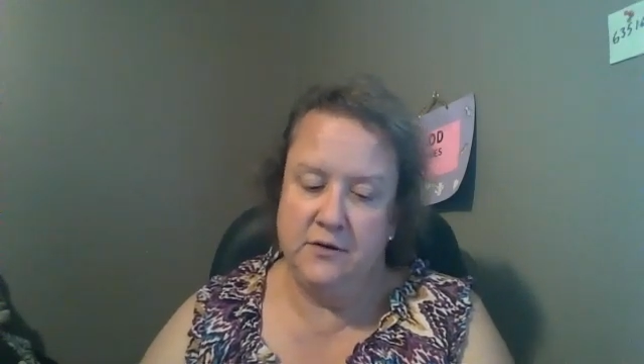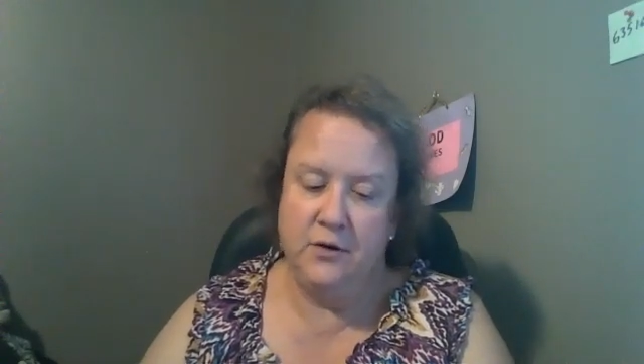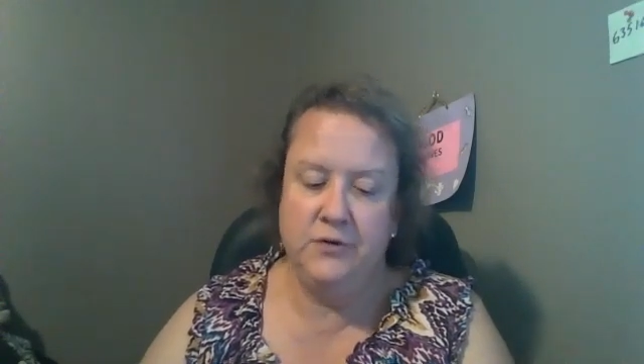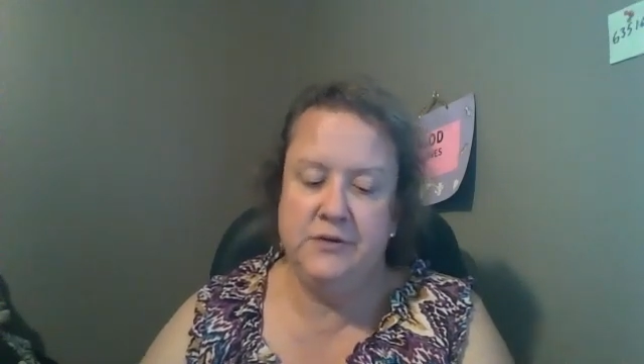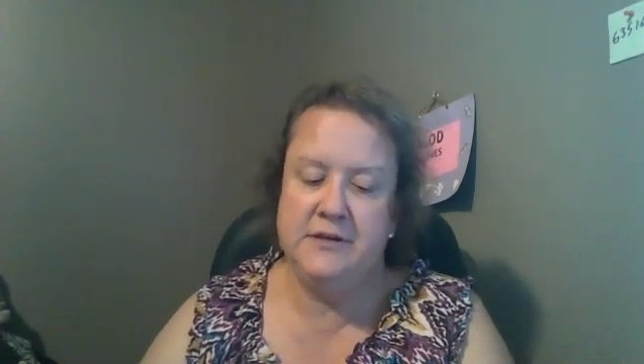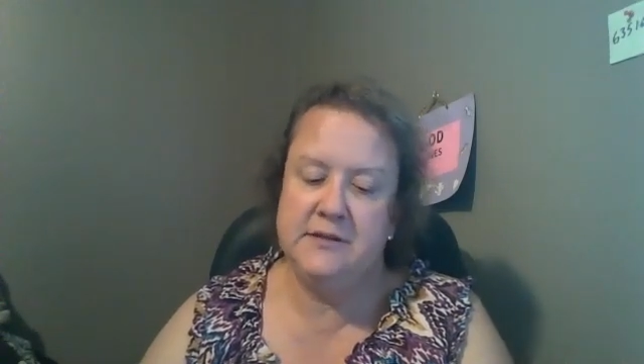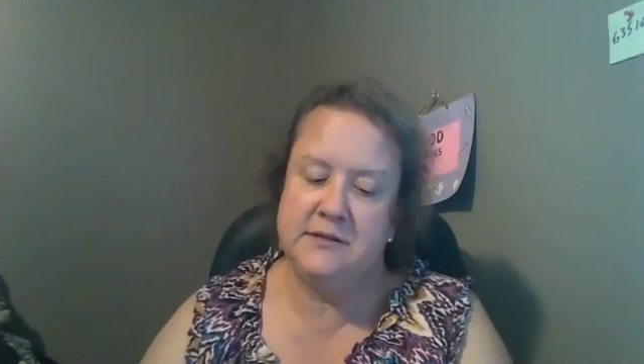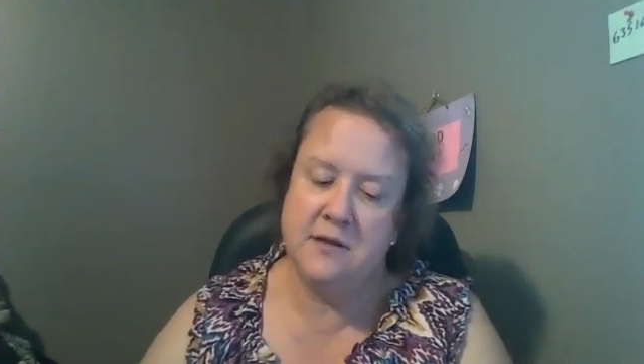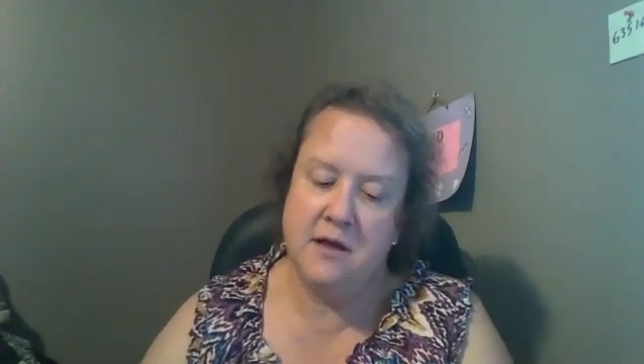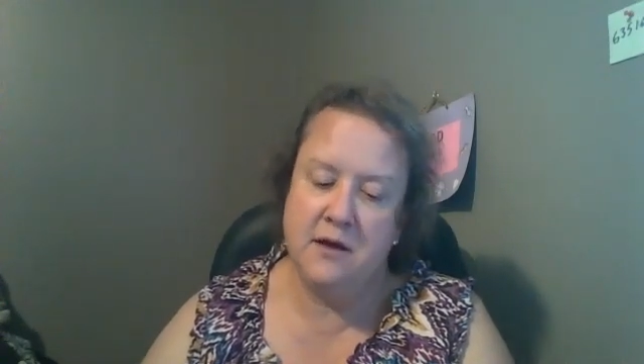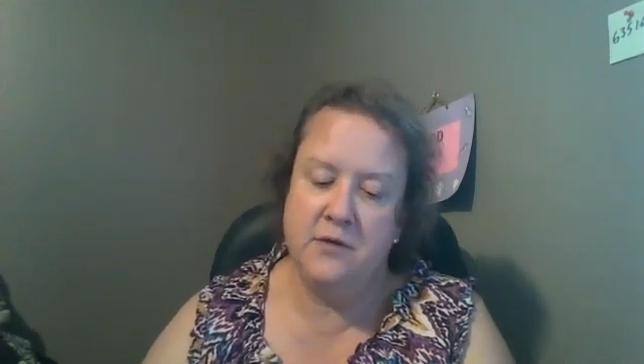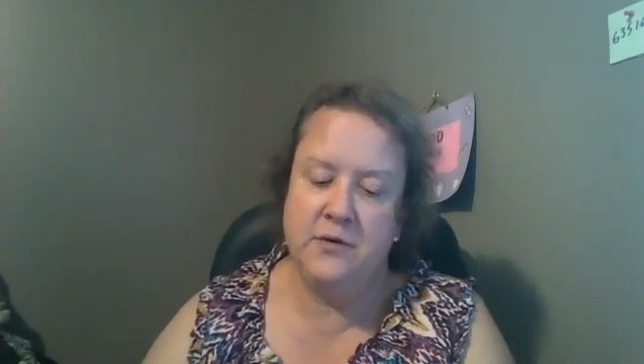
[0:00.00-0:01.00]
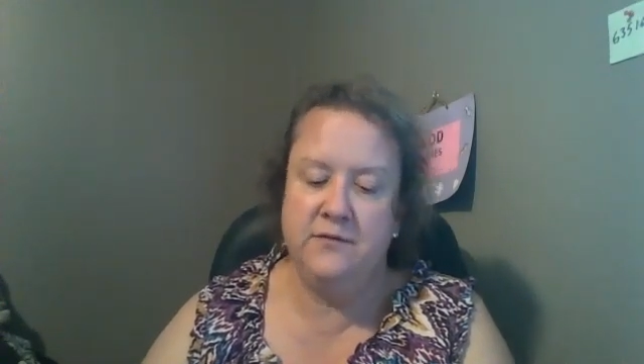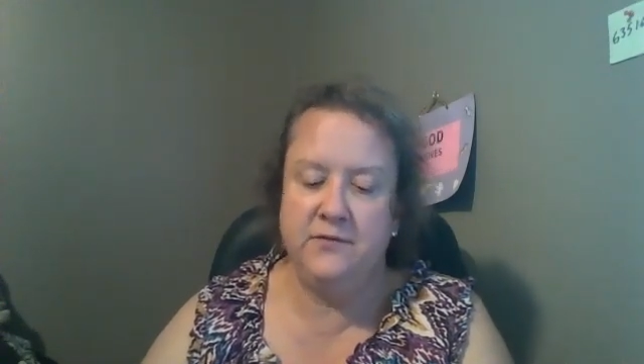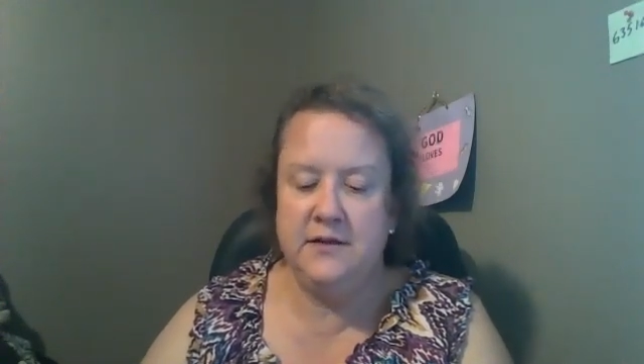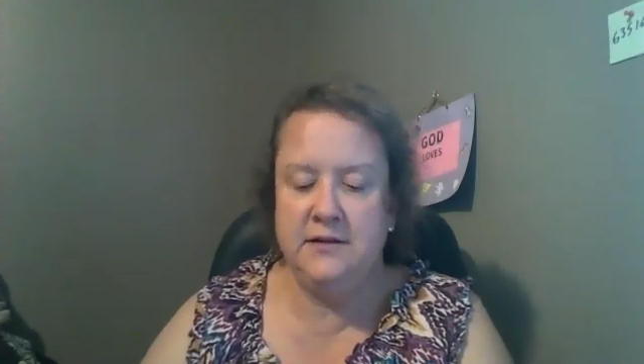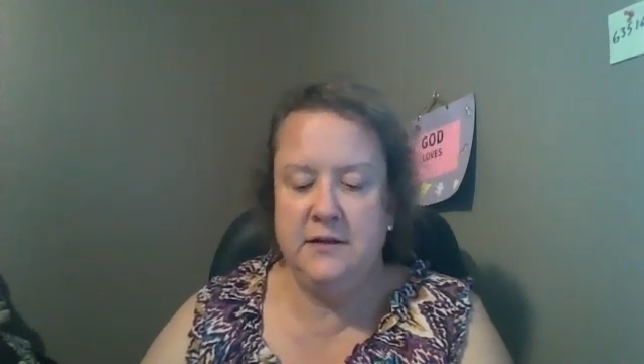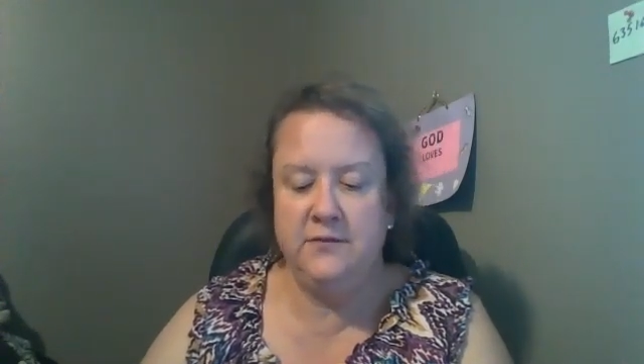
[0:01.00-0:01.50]
only slow and
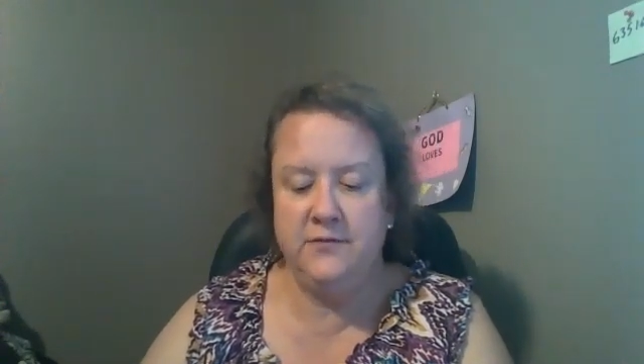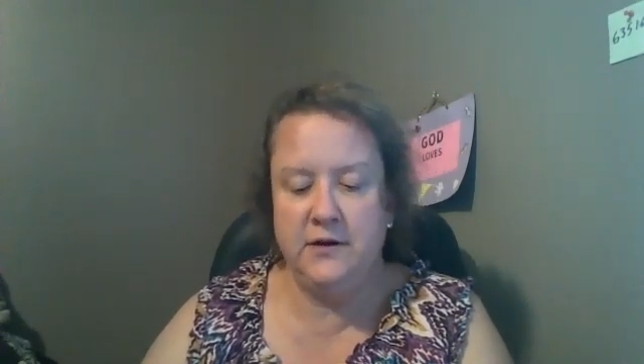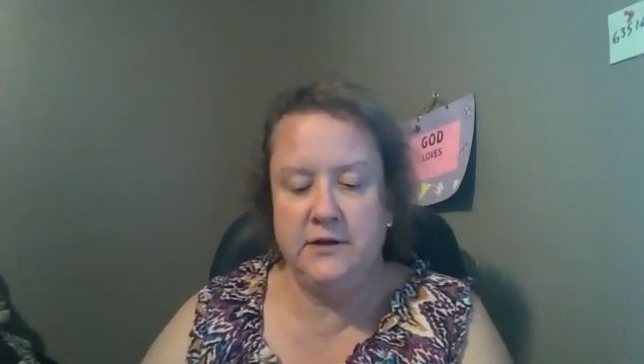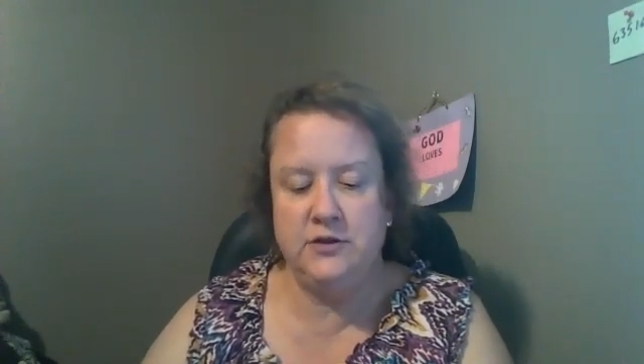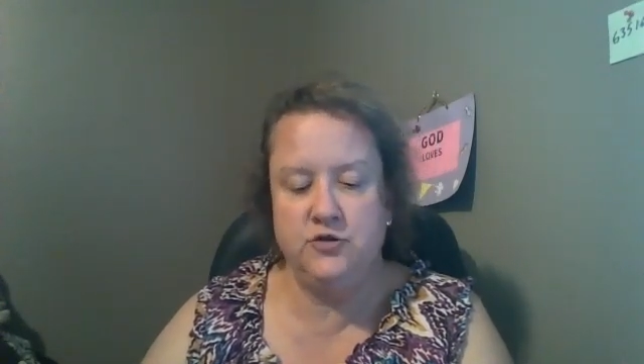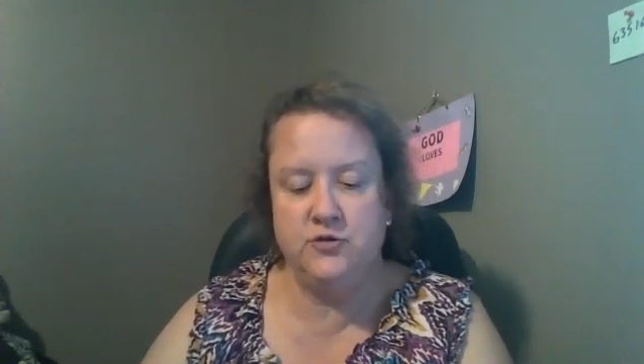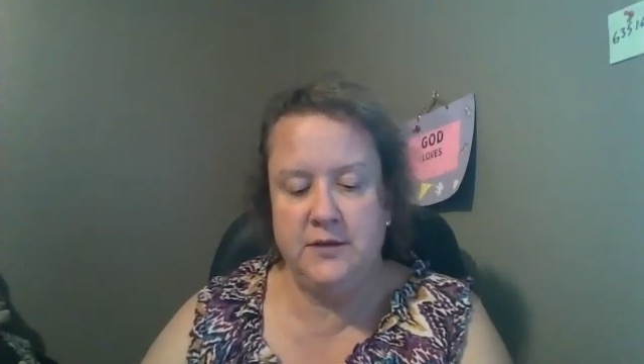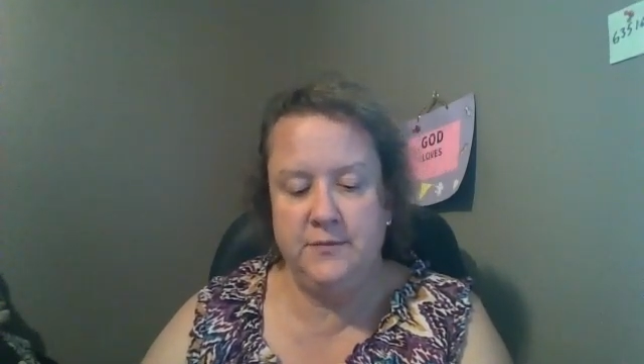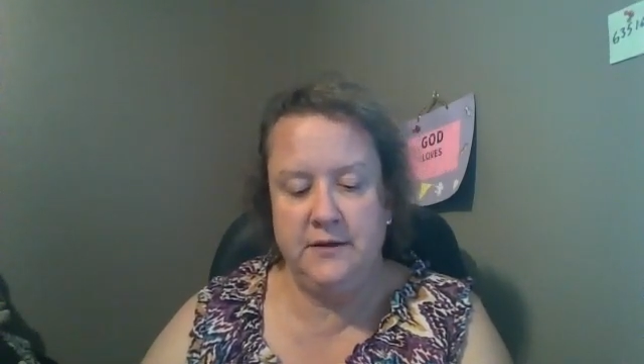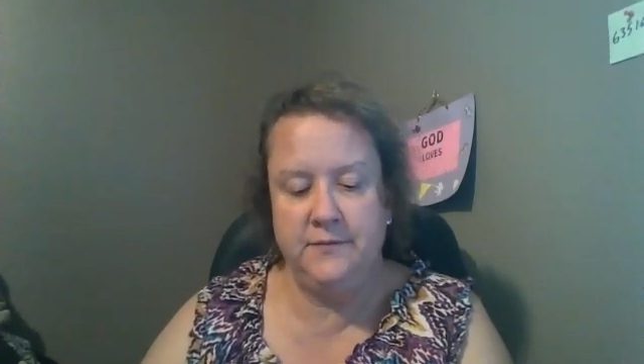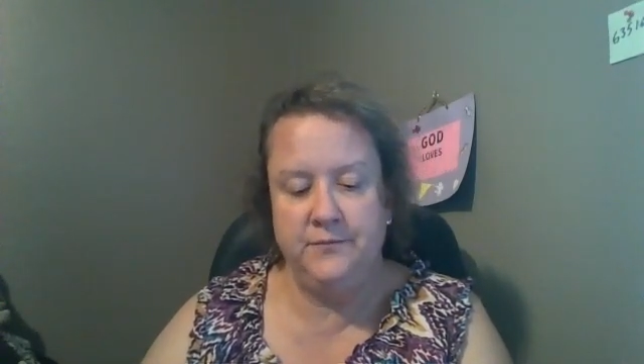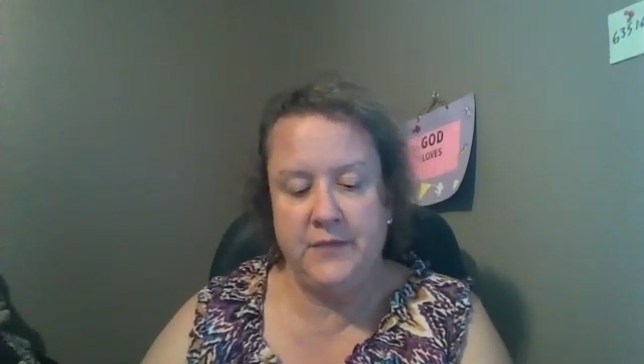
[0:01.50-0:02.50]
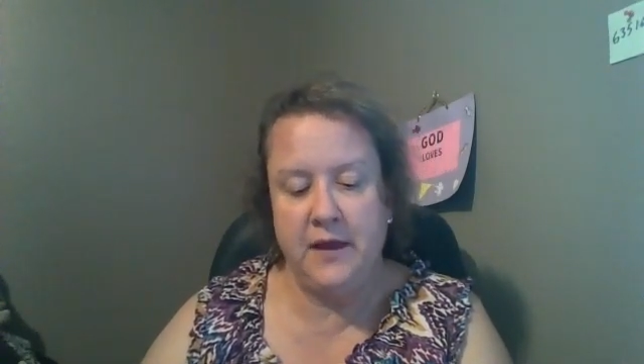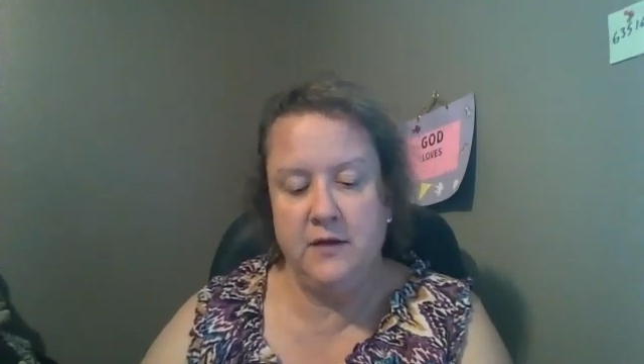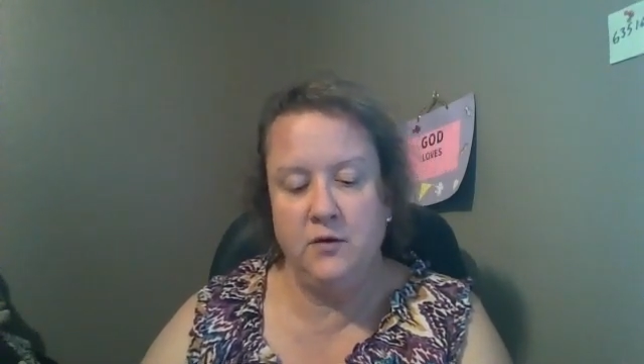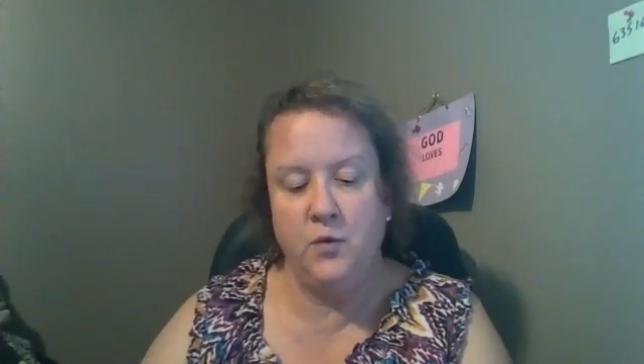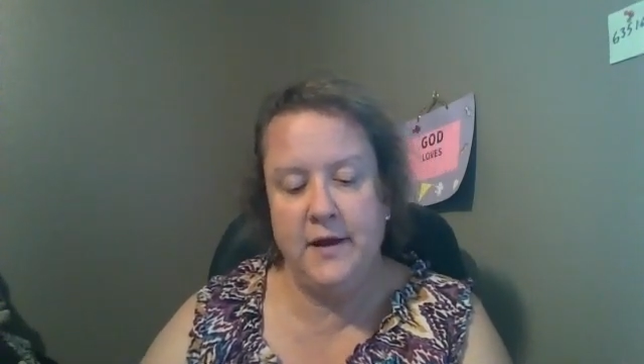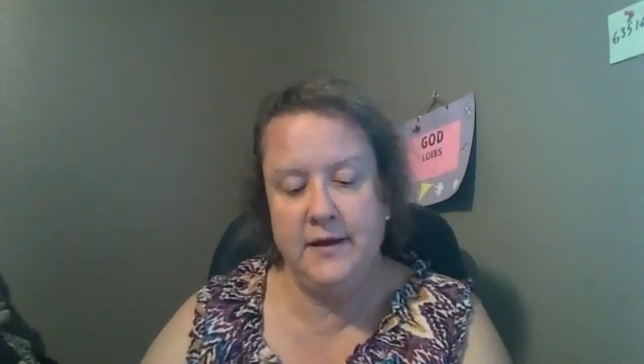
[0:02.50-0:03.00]
feeling very dreamy and
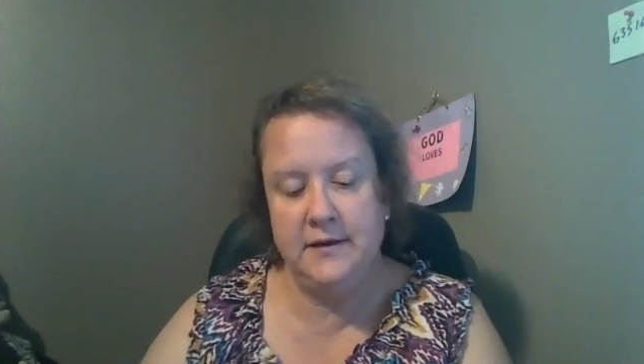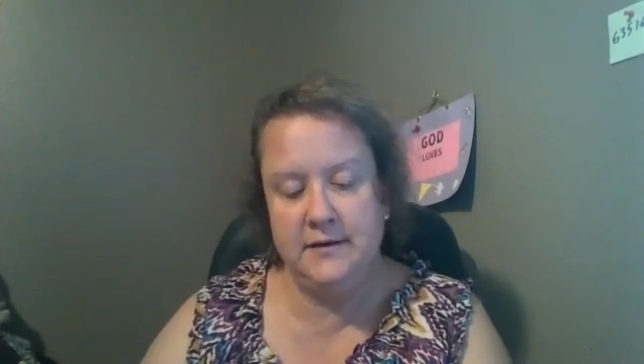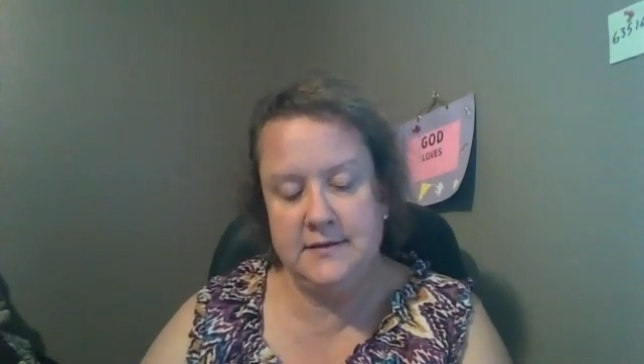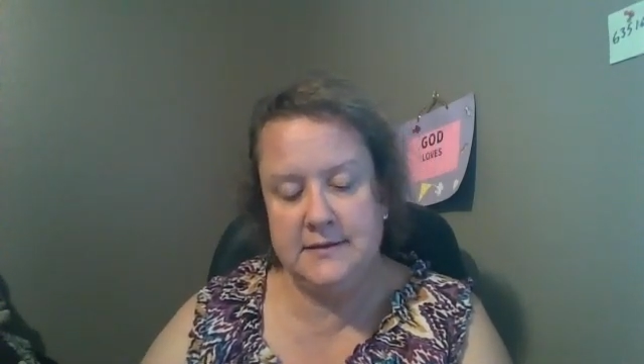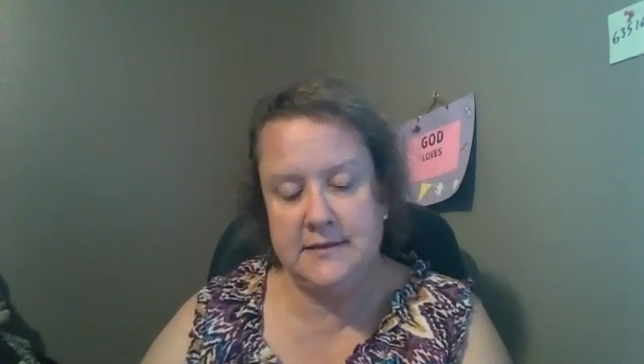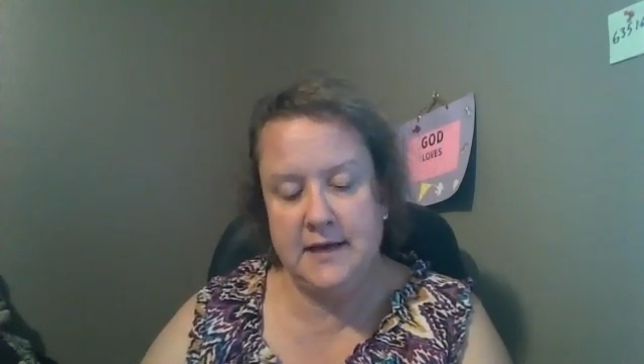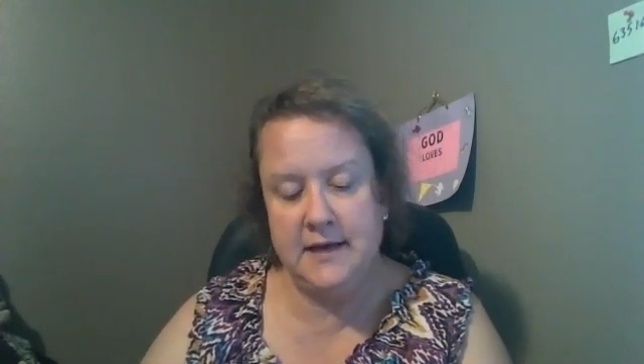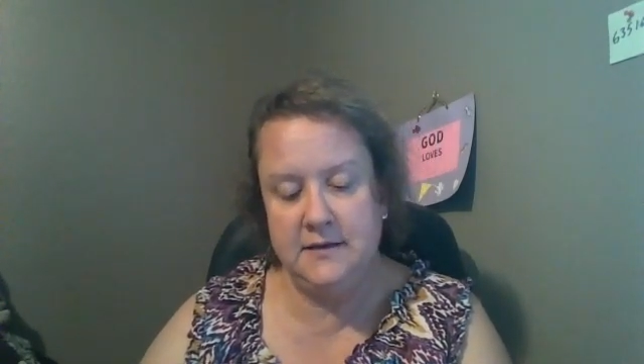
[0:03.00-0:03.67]
quiet inside,